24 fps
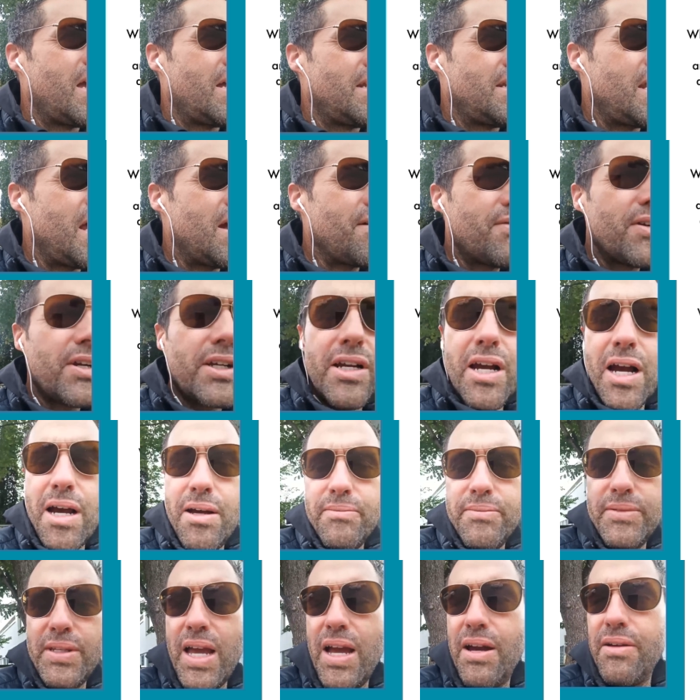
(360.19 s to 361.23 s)
never
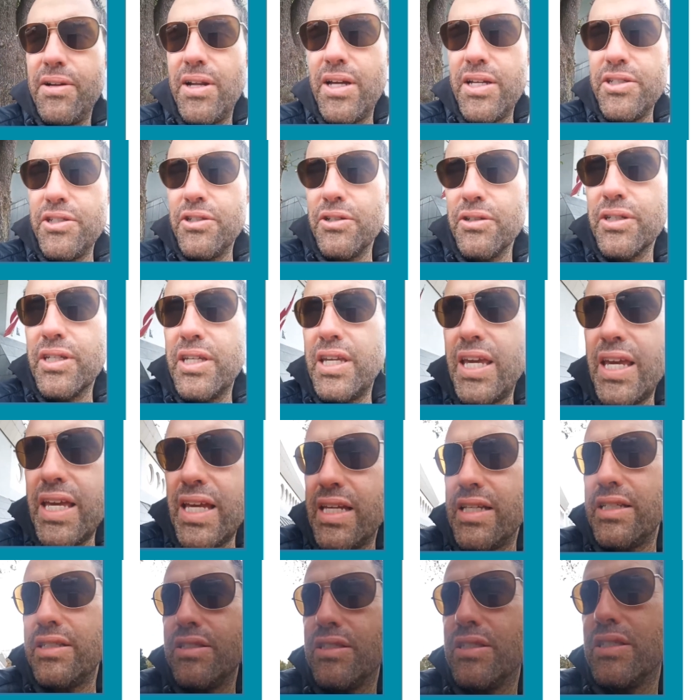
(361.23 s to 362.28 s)
come down on your
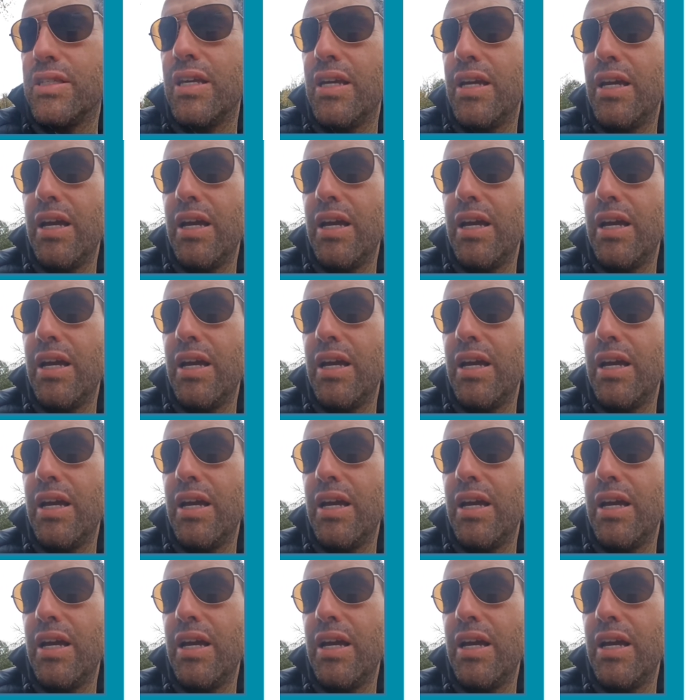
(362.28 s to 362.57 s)
kids